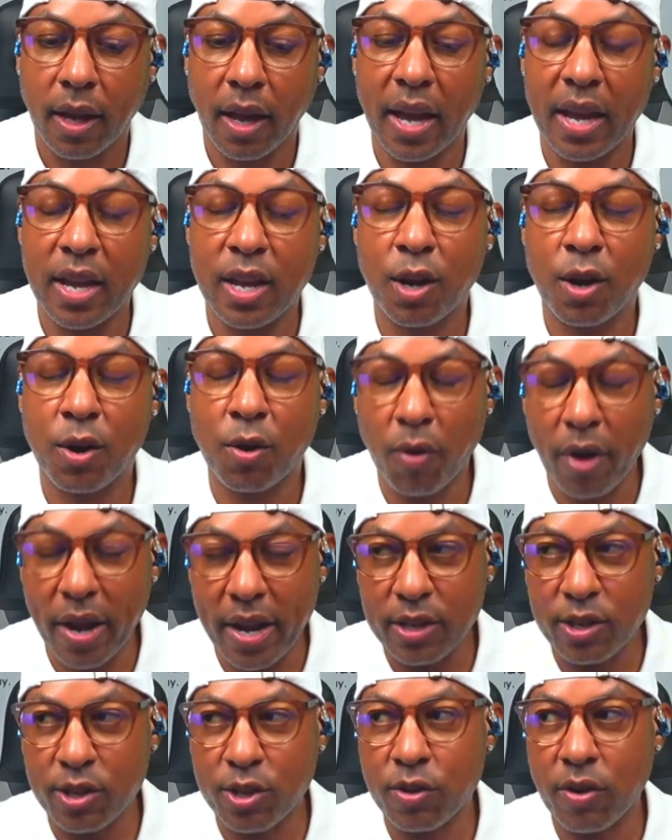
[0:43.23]
a
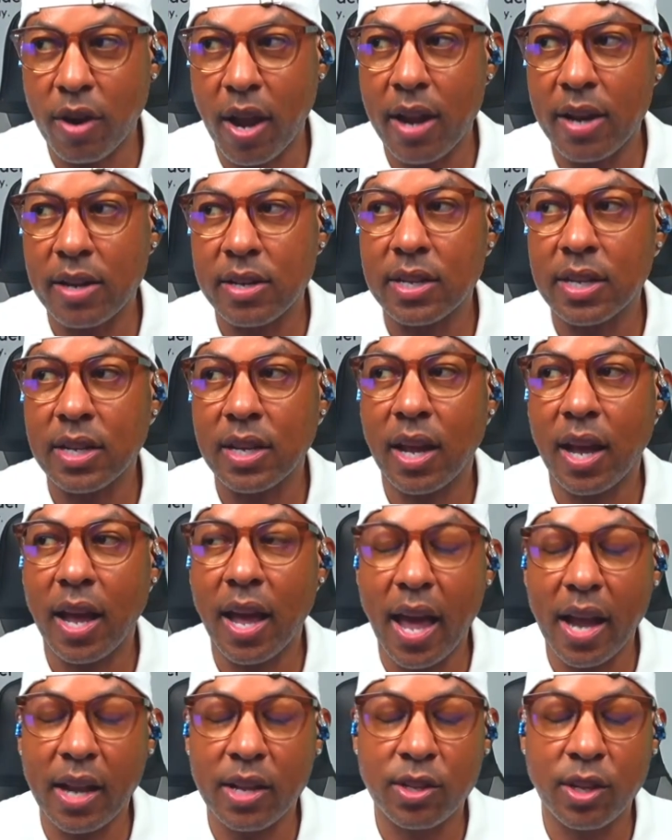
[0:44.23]
great strategy
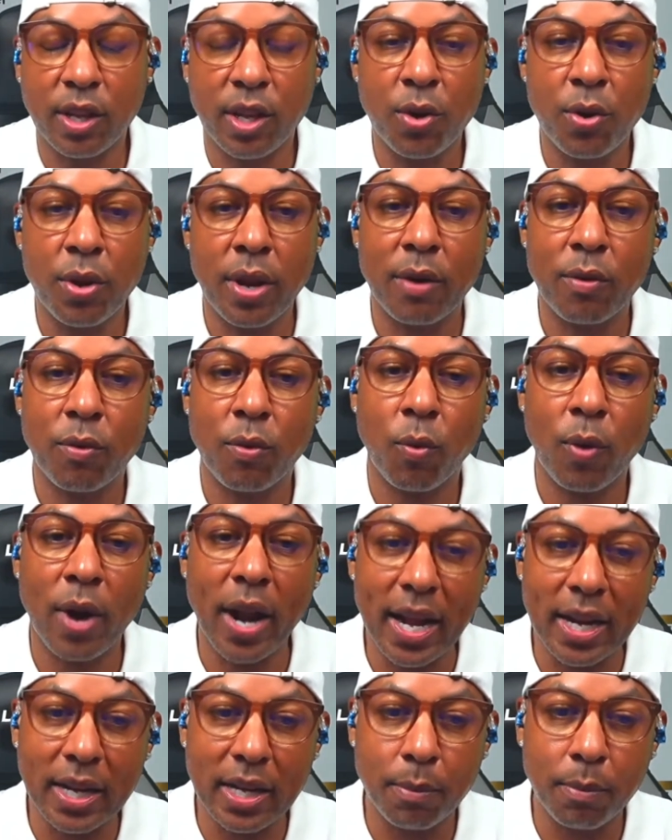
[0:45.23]
executed
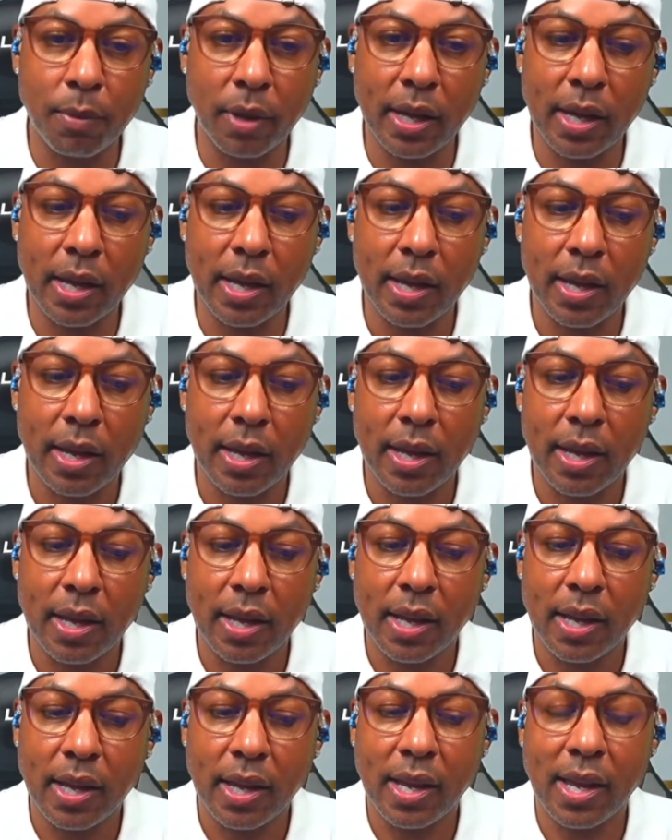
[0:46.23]
randomly
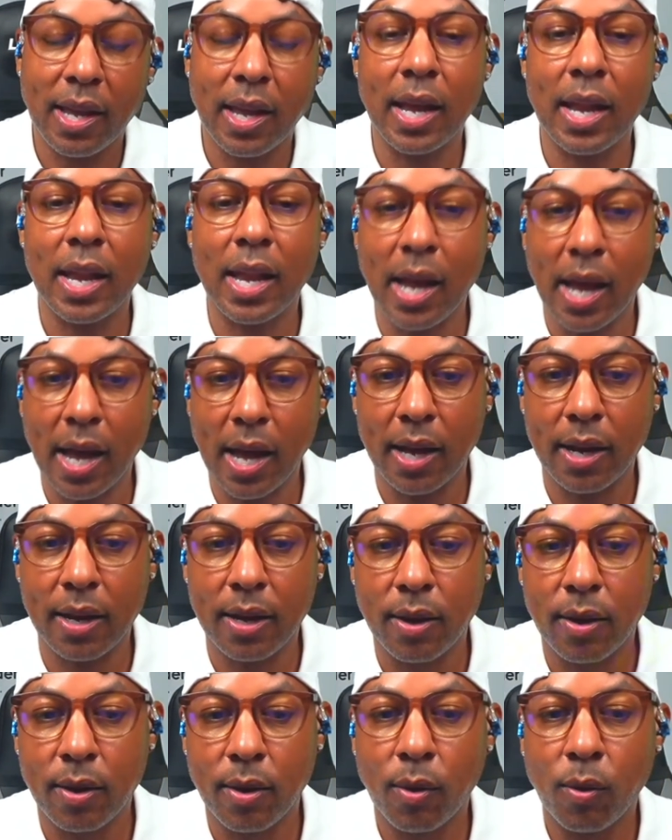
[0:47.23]
cannot.
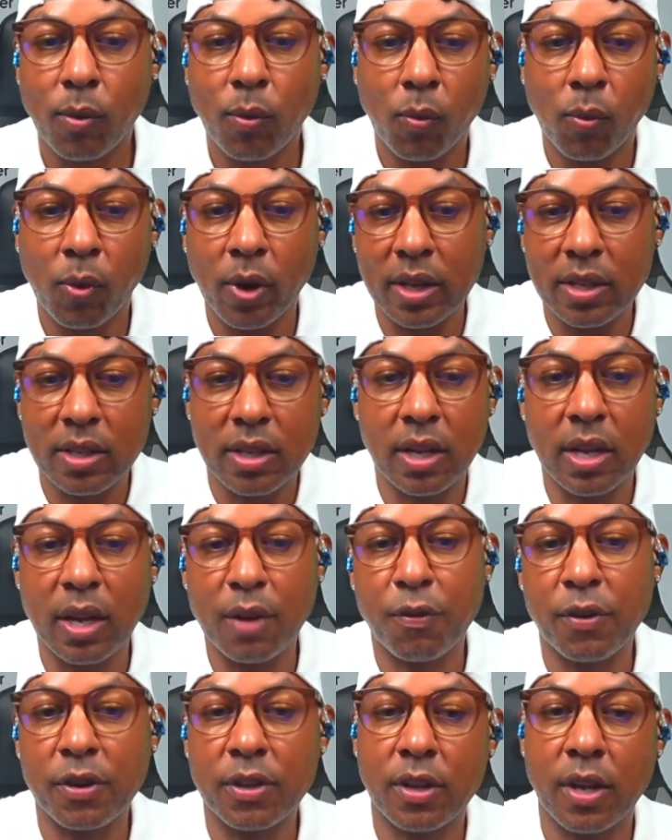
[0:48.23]
What is the
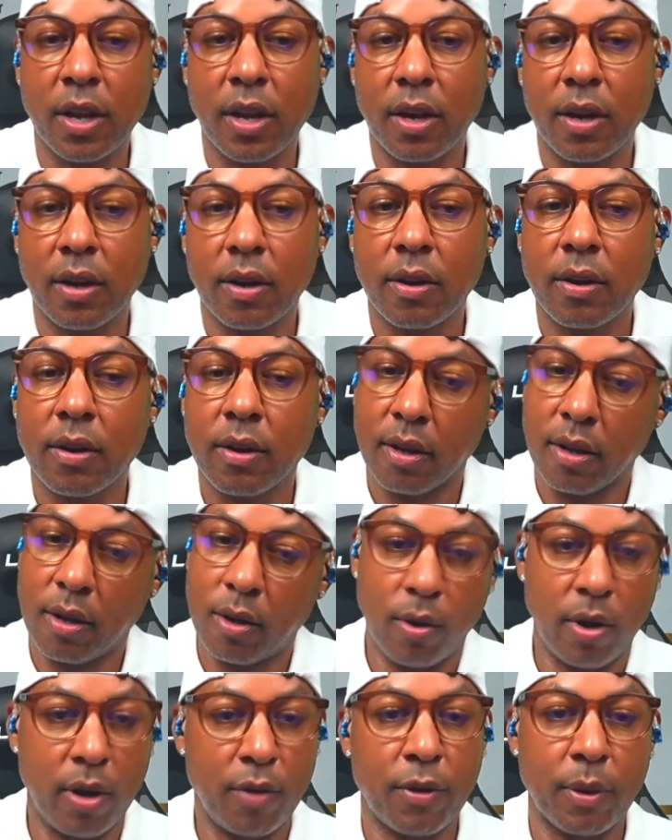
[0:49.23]
difference there?
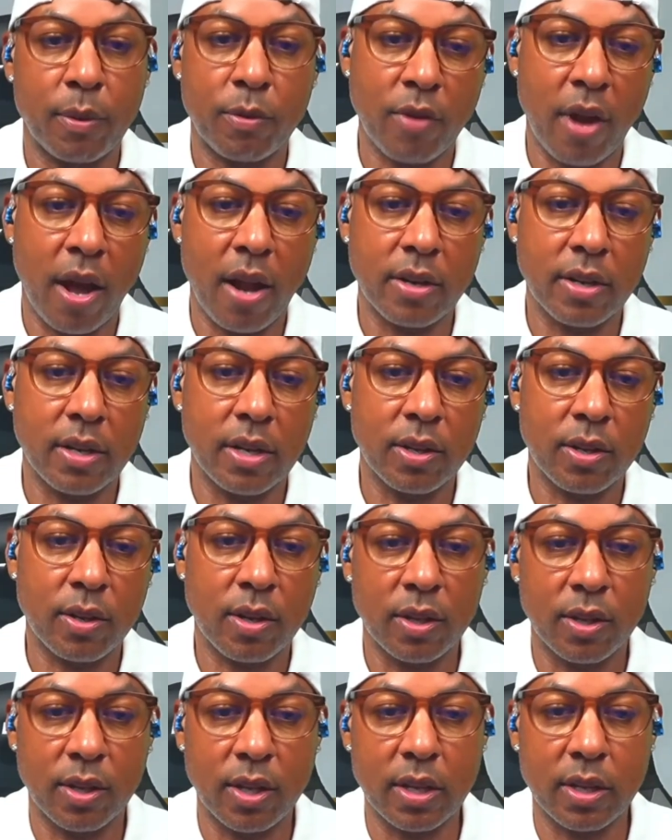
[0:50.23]
Coin flip strategy is
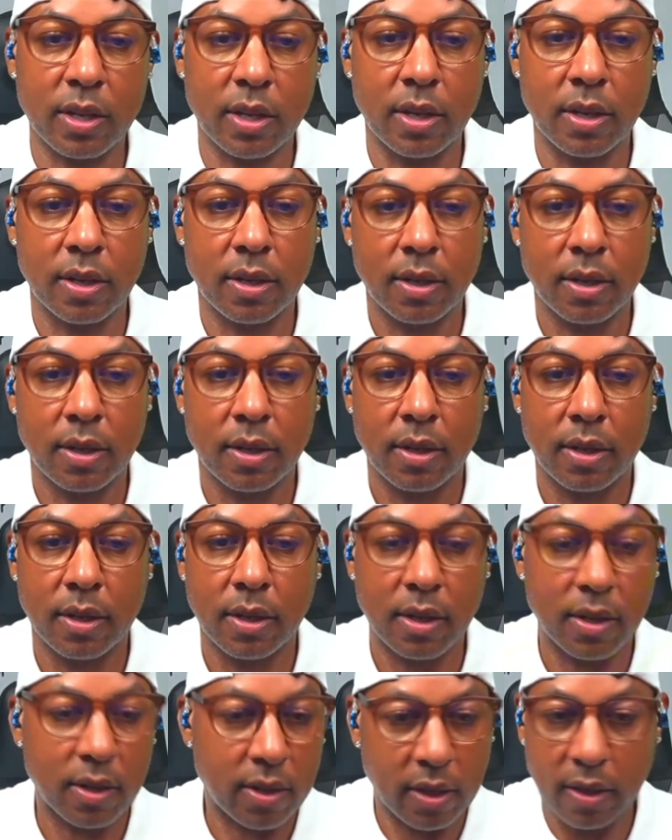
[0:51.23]
consistent,
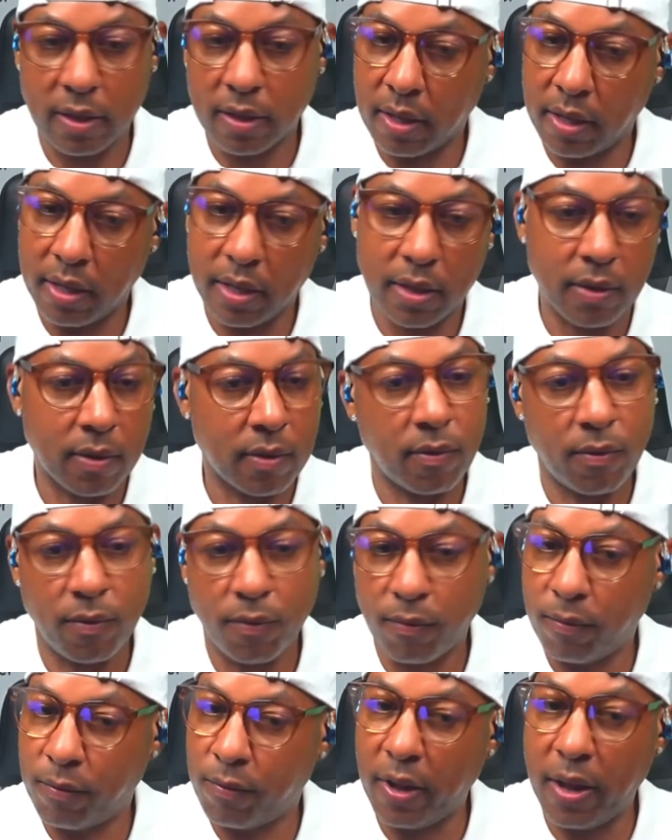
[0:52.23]
consistently
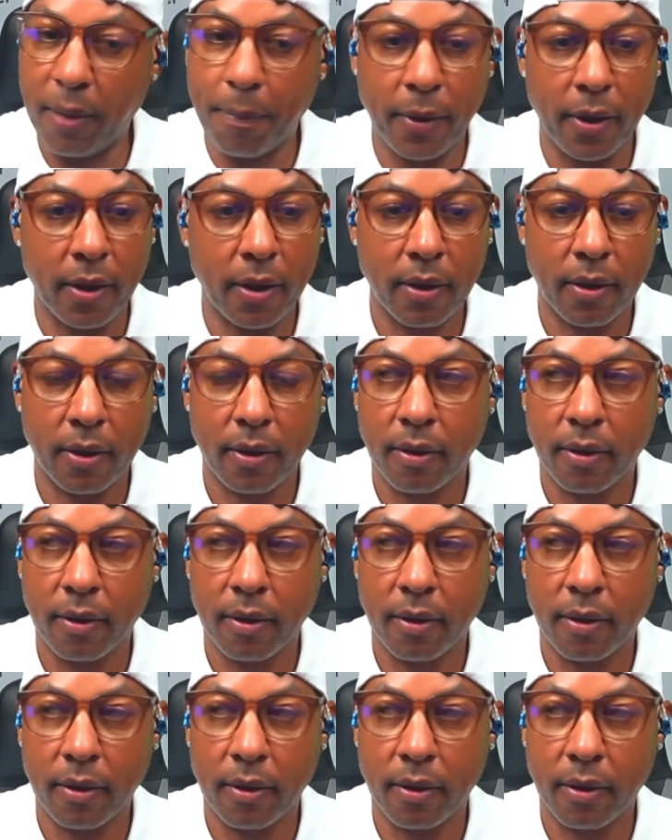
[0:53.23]
flipping.